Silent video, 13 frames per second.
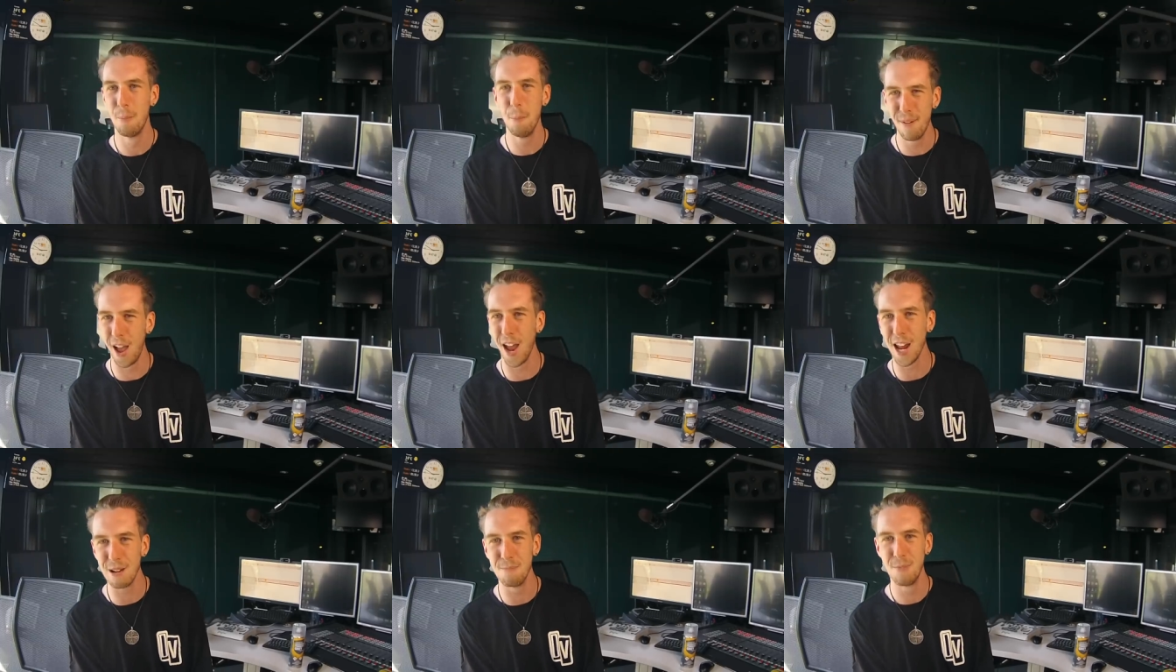
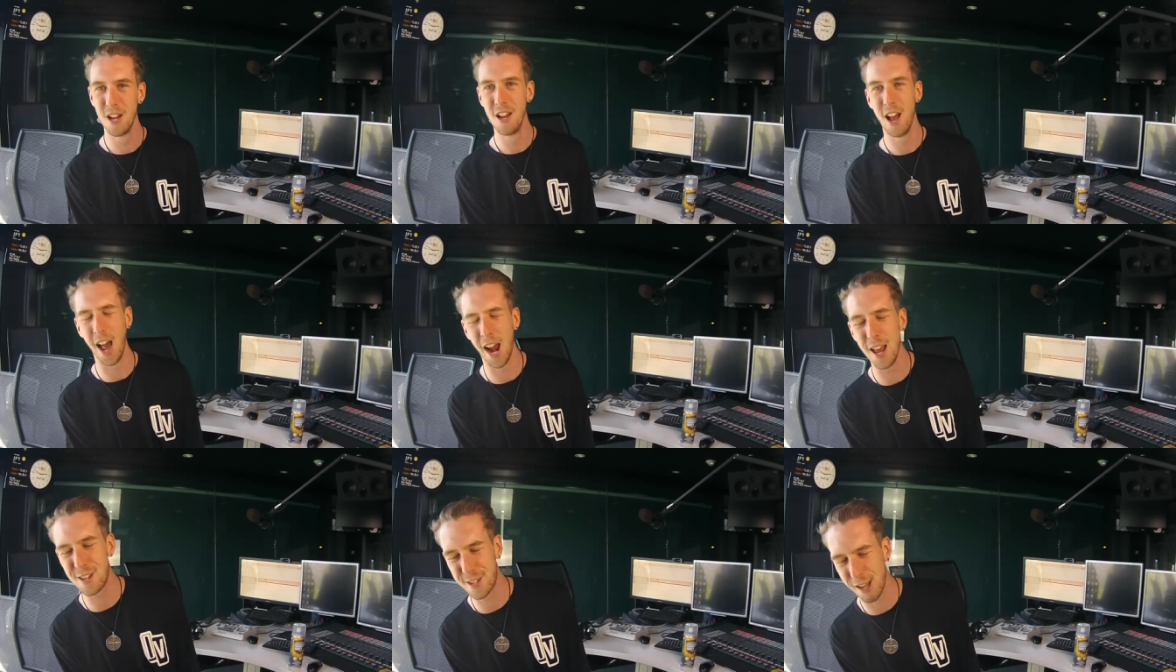meme
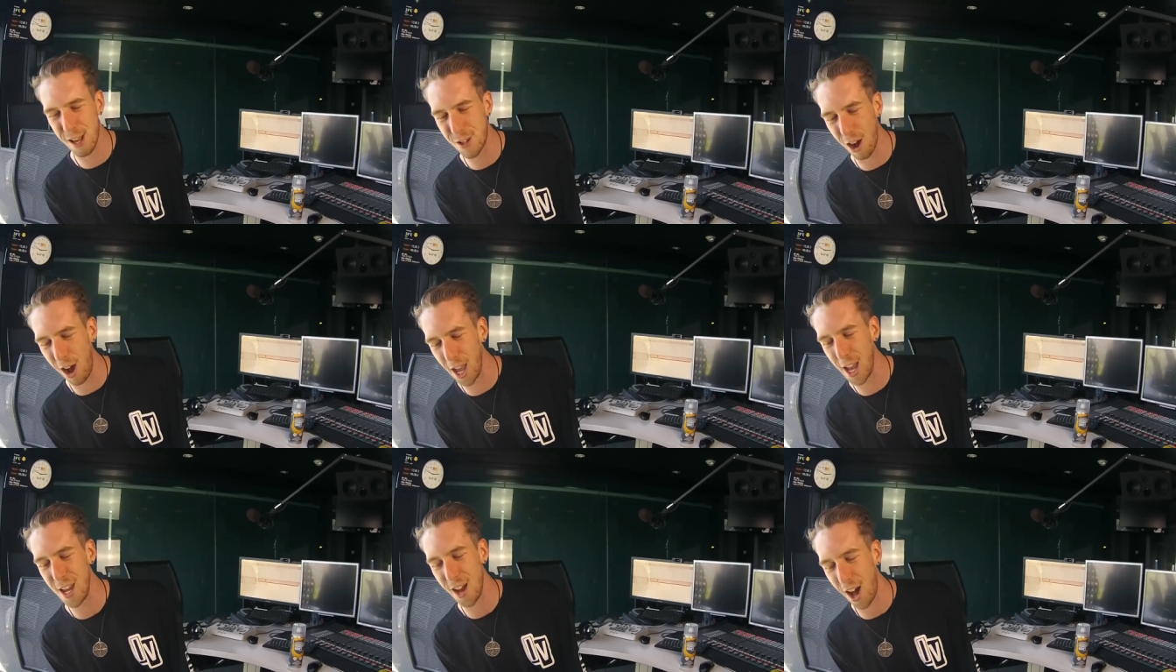and it says I
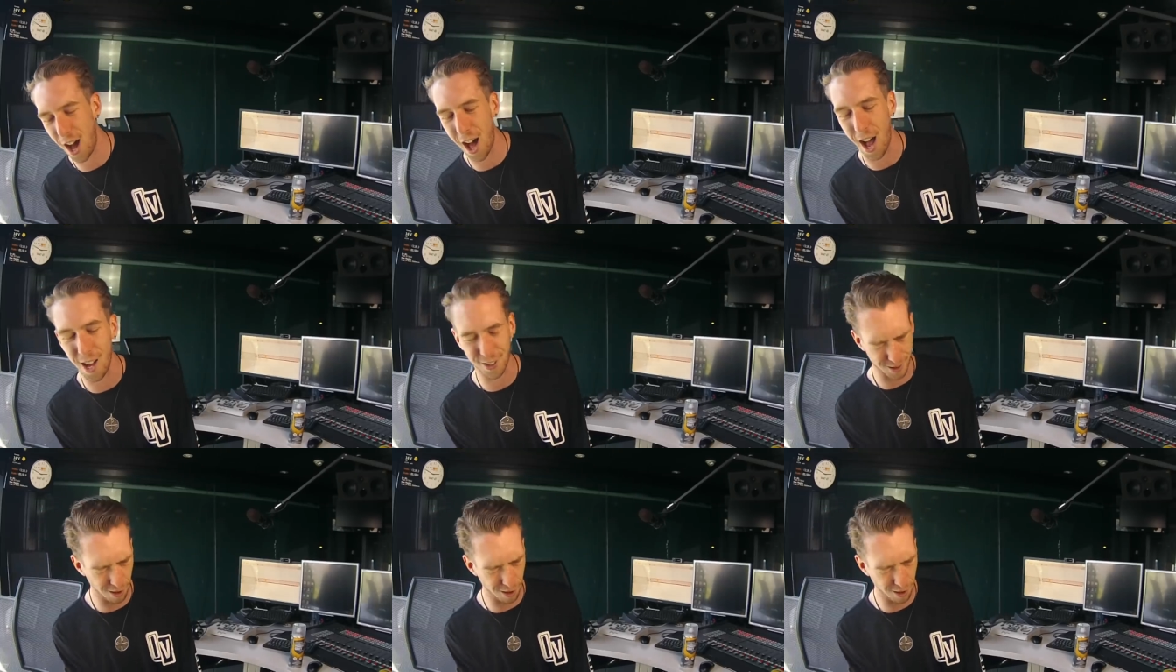eat ass.